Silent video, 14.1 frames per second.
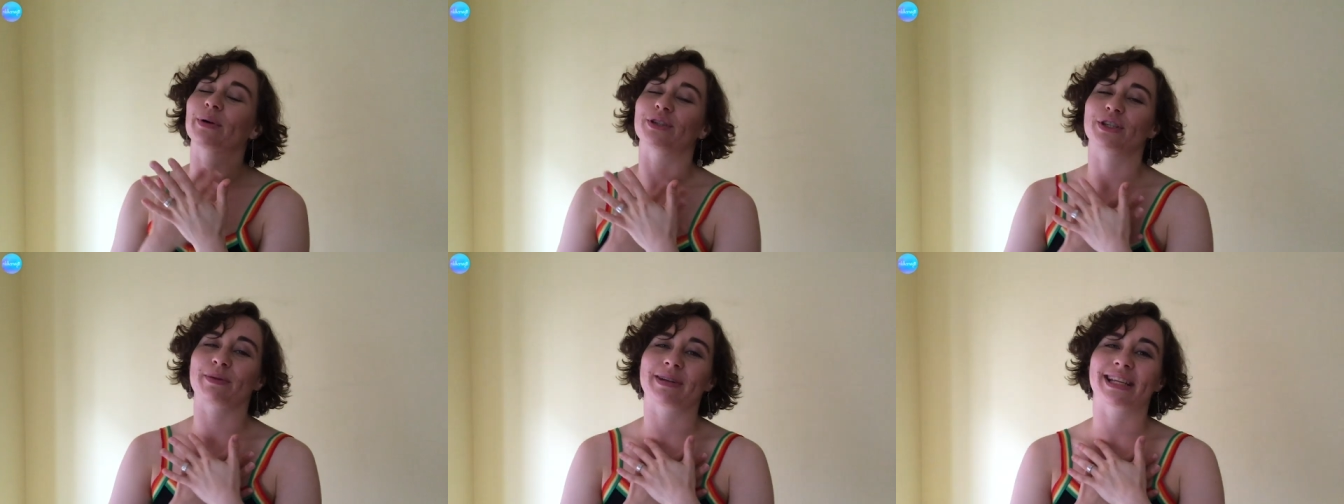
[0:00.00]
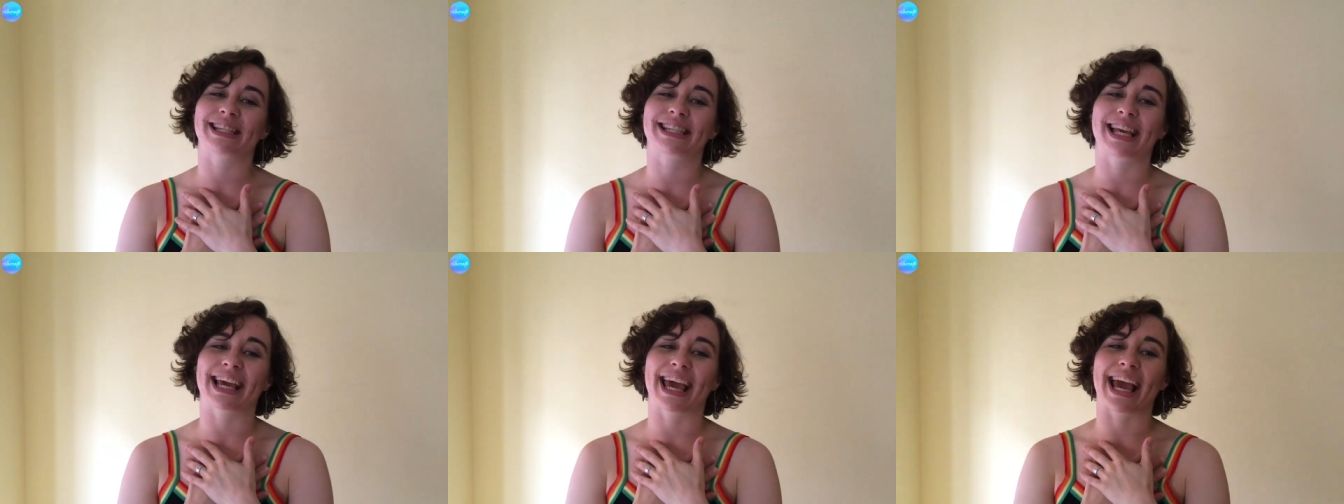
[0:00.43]
when Jimin is
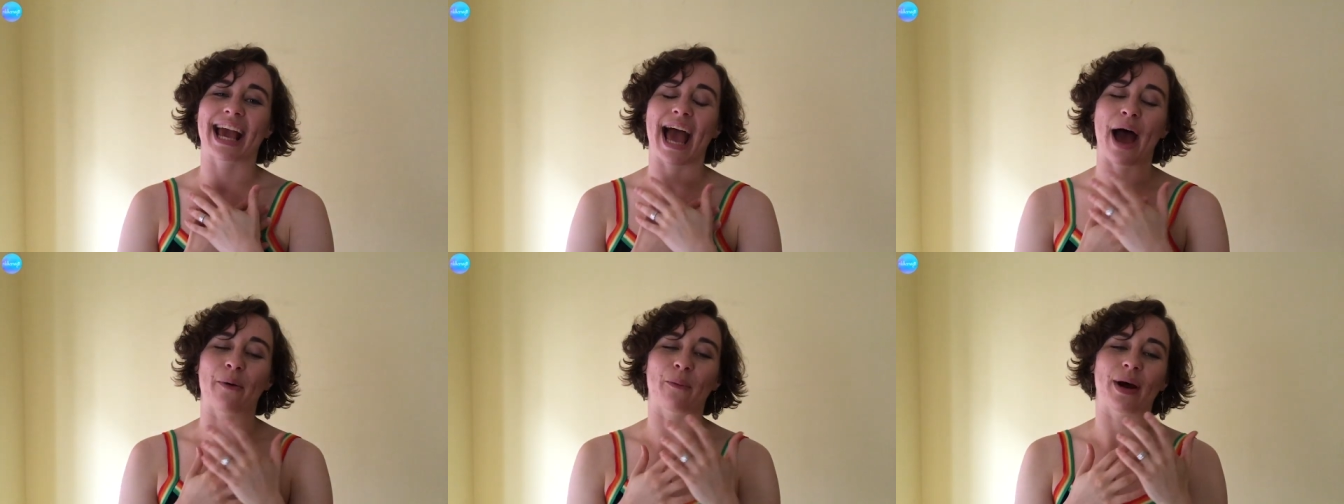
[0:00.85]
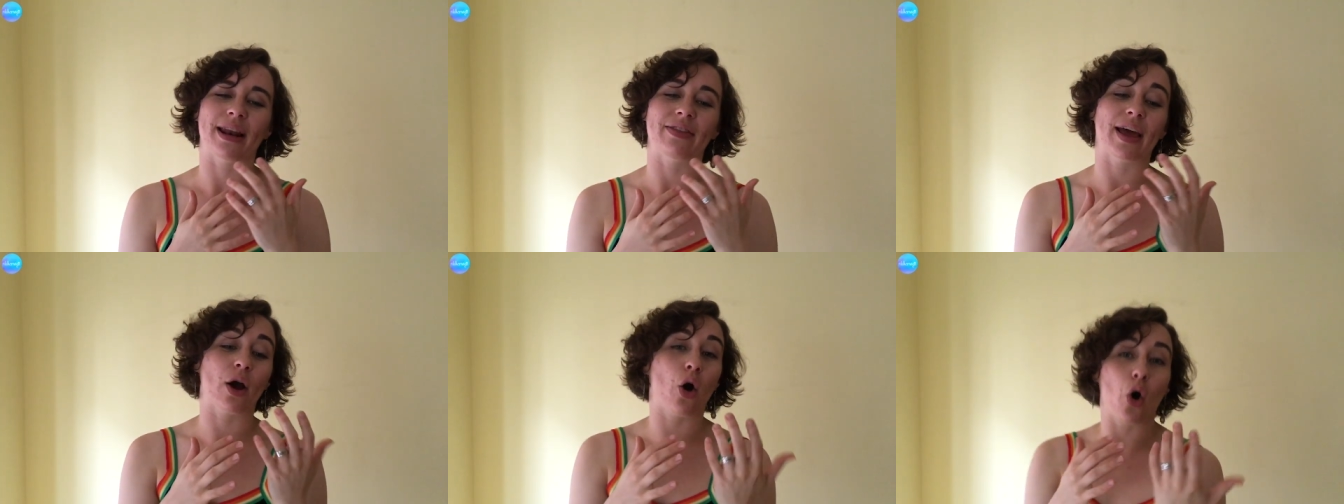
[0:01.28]
singing and
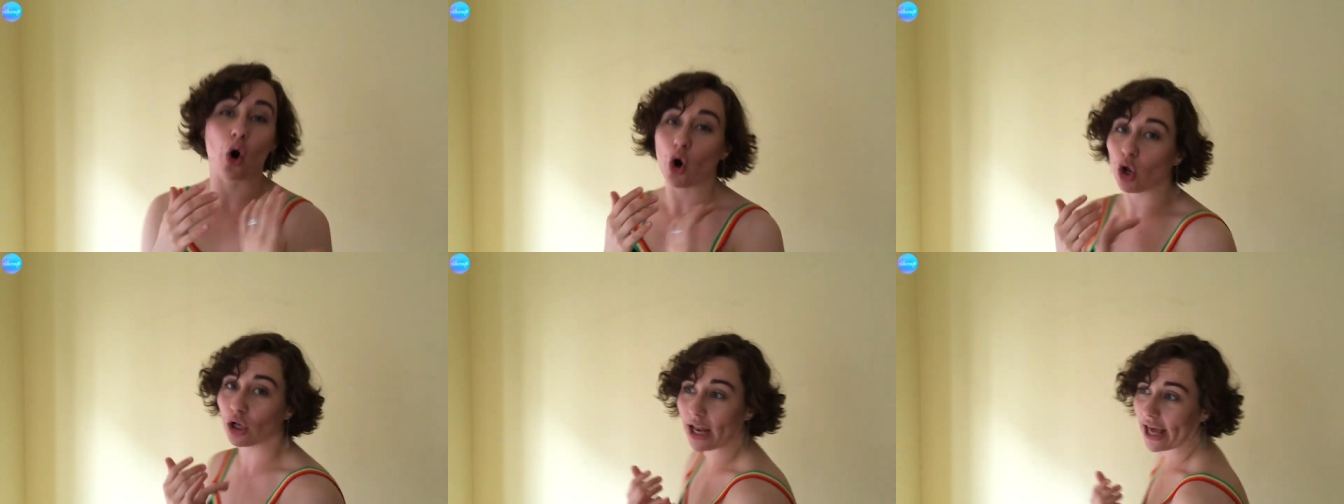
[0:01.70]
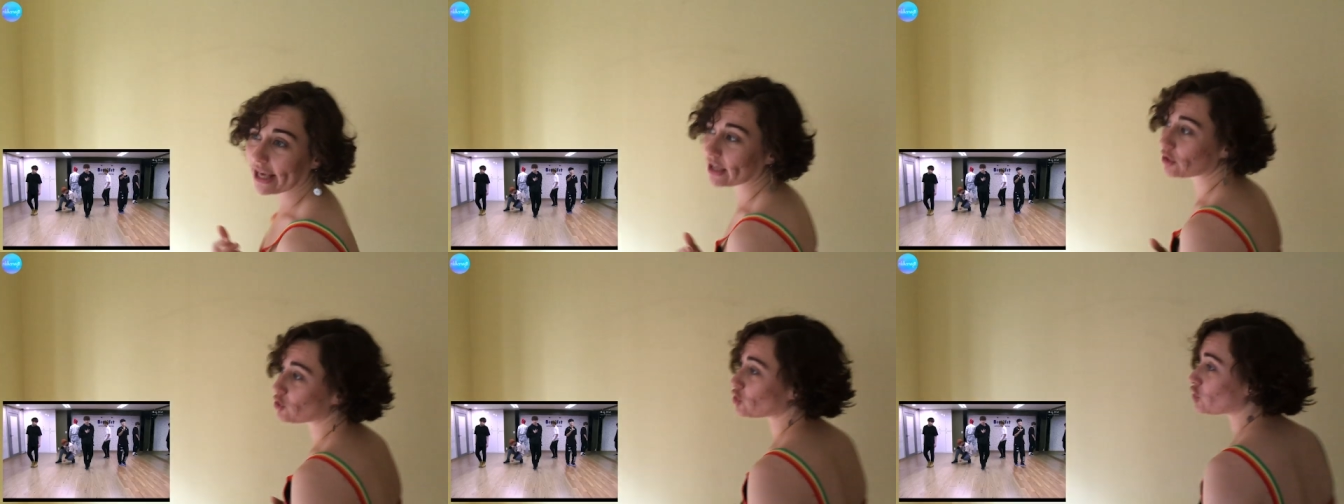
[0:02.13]
when they all
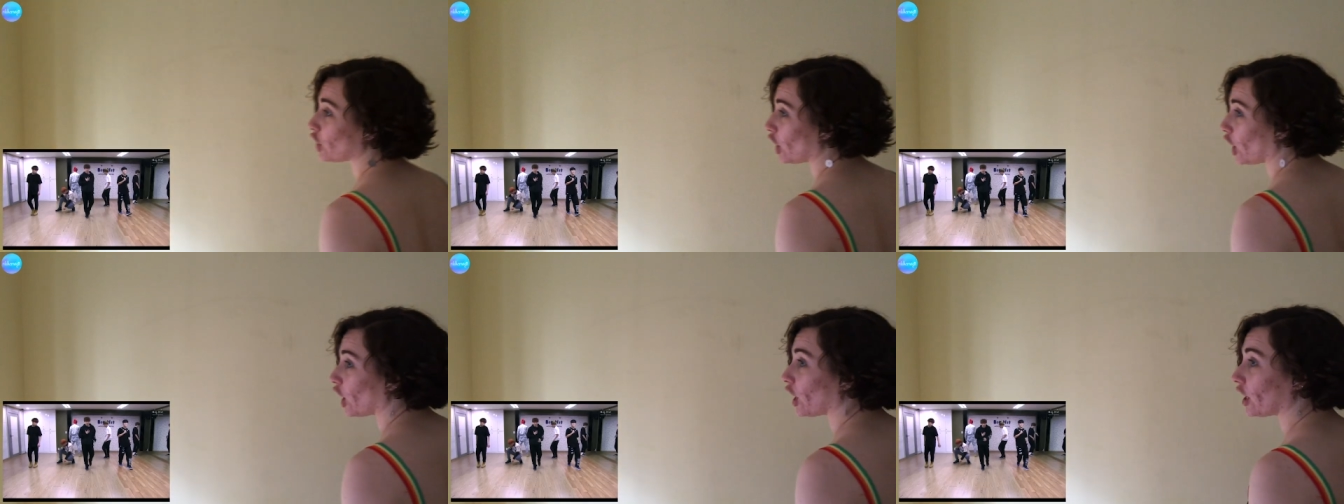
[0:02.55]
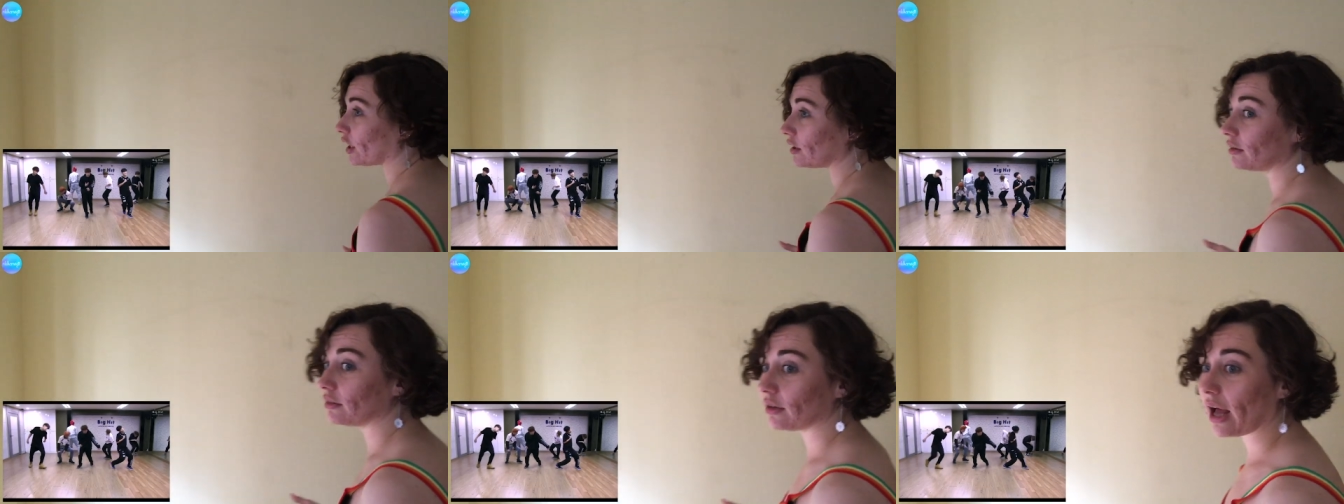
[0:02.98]
like
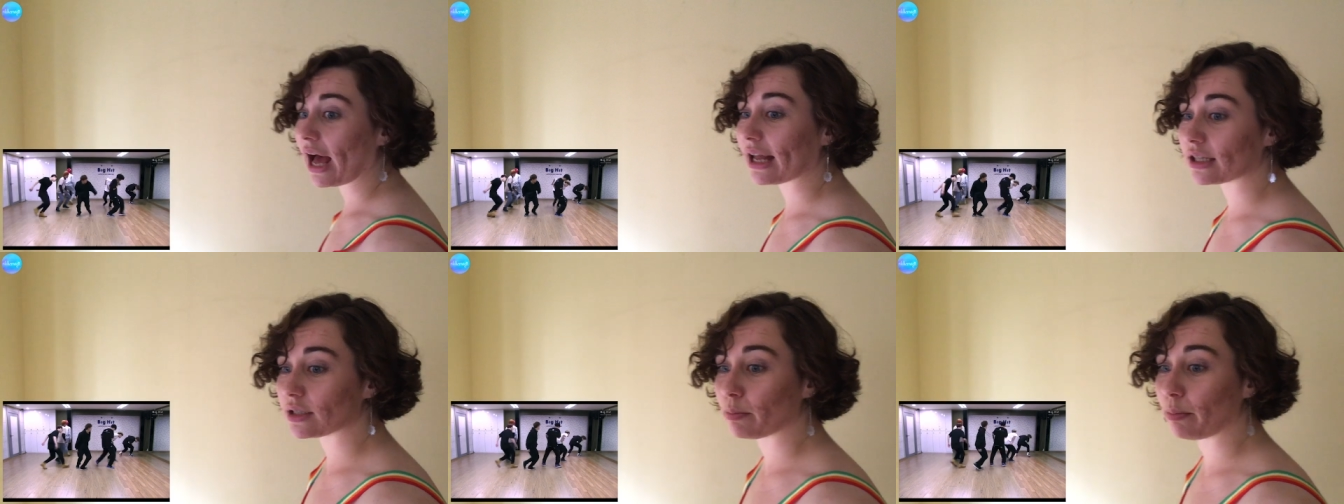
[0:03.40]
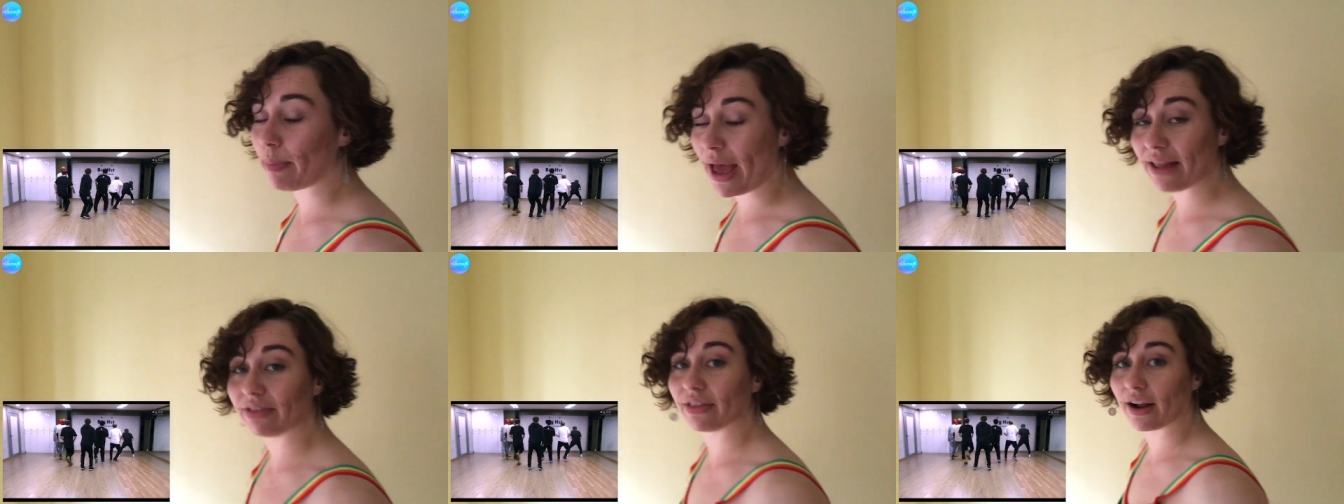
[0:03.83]
turn and
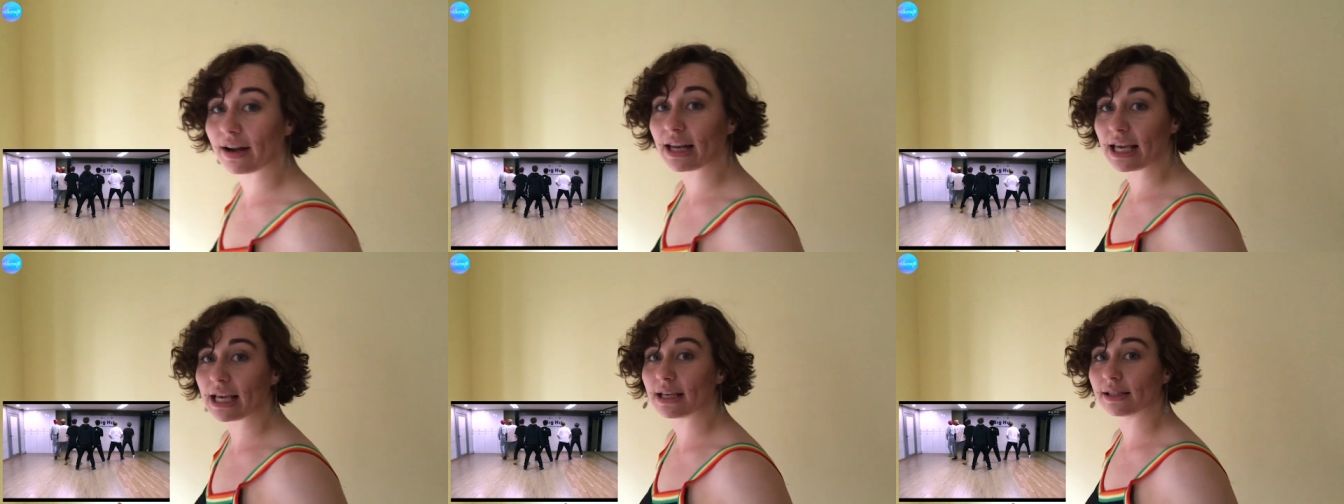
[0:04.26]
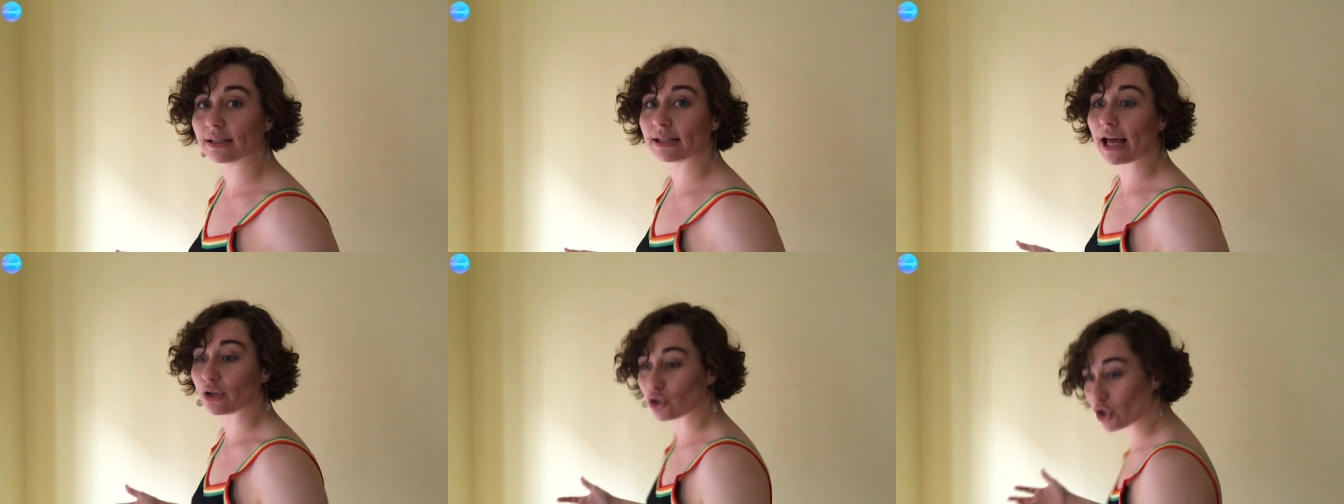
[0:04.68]
bend their
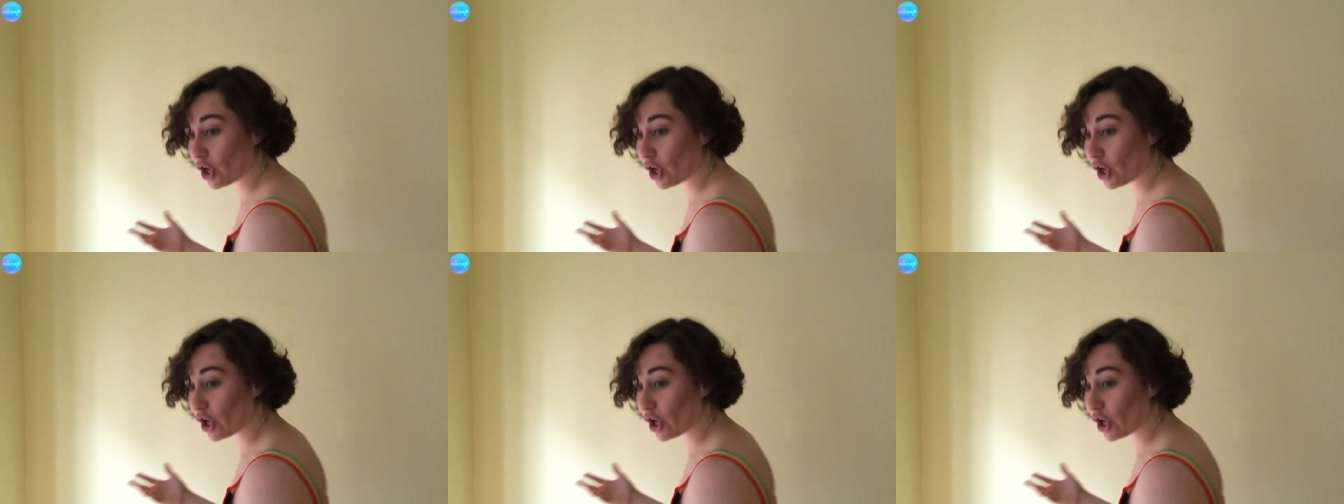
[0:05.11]
knees and